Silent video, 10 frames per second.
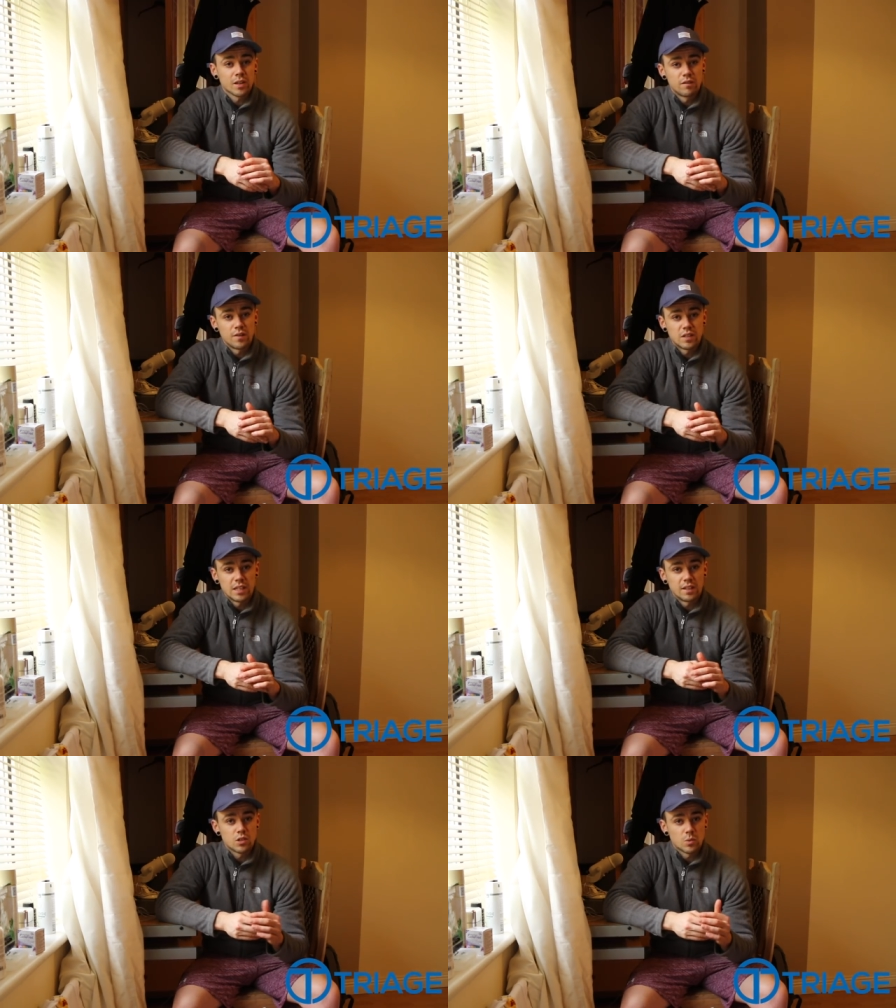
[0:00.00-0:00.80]

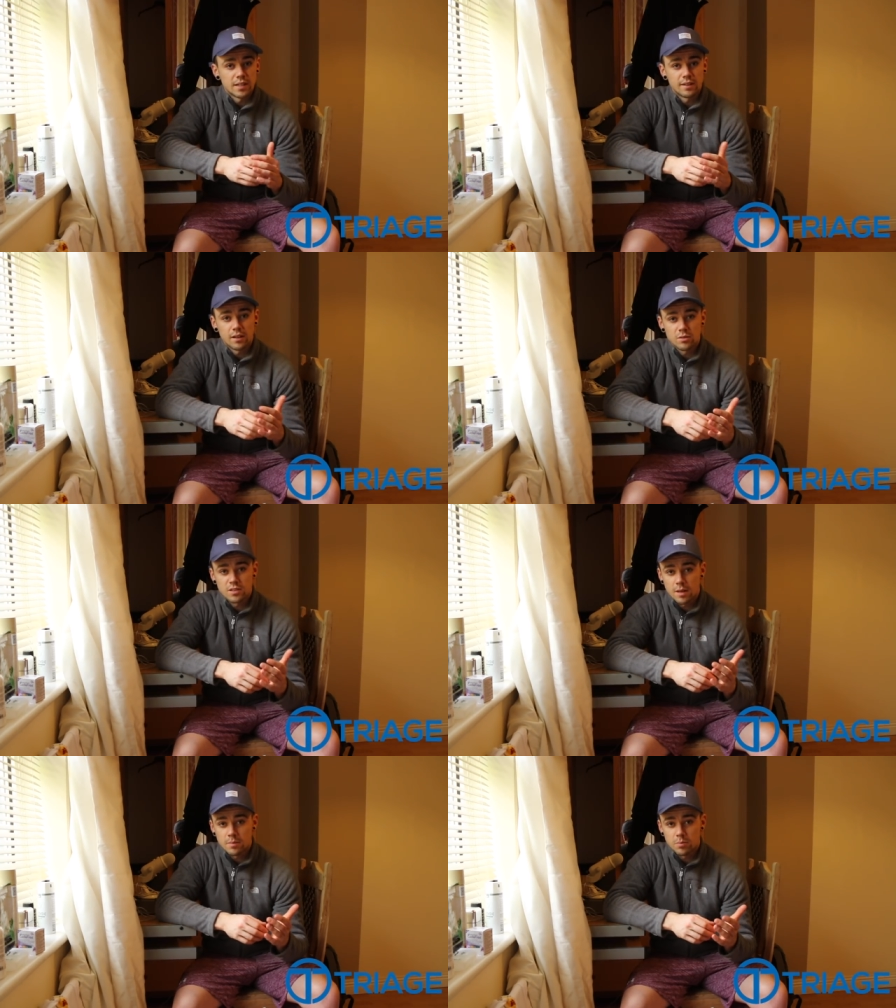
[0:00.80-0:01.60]
15 and 20,000
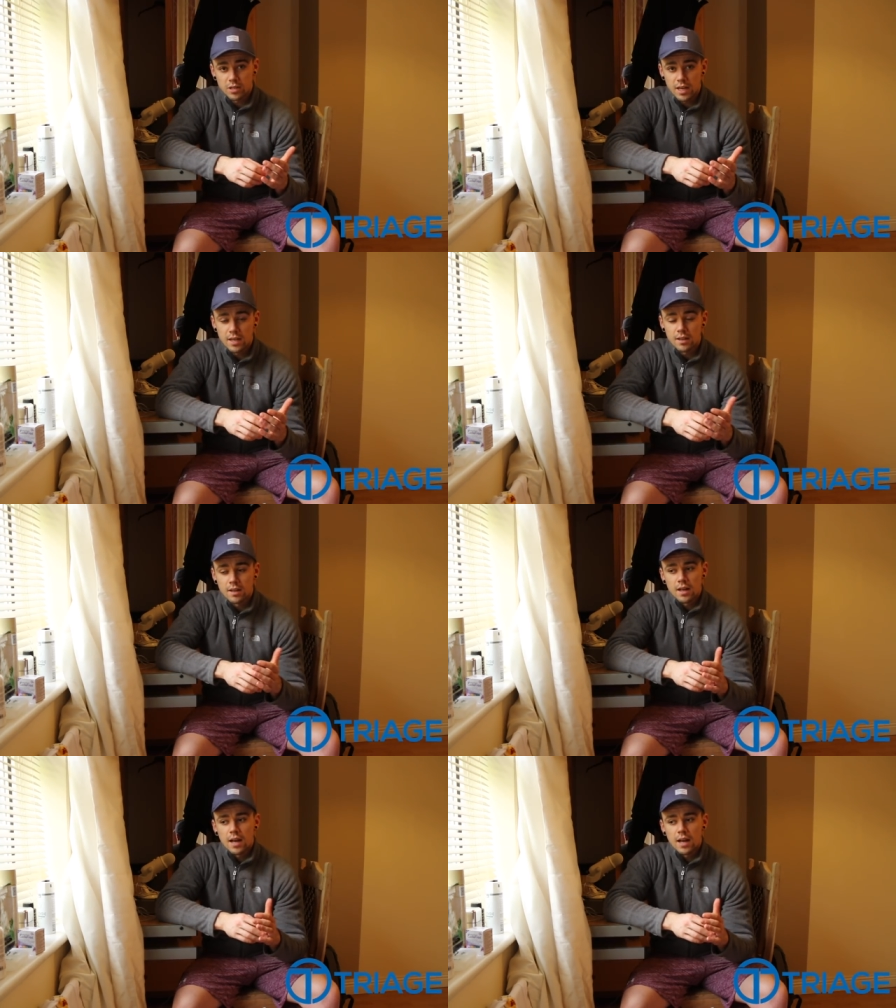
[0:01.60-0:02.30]
steps per day.